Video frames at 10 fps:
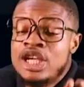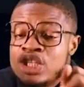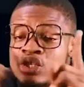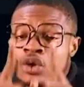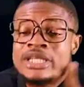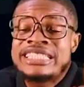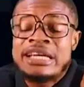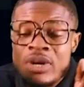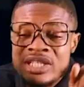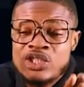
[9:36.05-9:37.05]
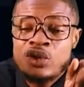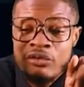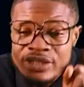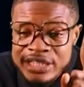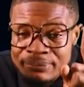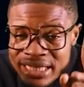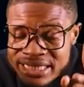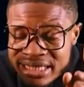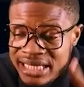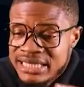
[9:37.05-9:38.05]
It's always a question of
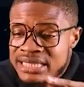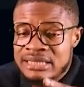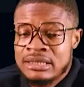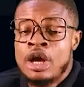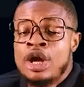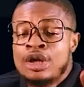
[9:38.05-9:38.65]
debate. Listen.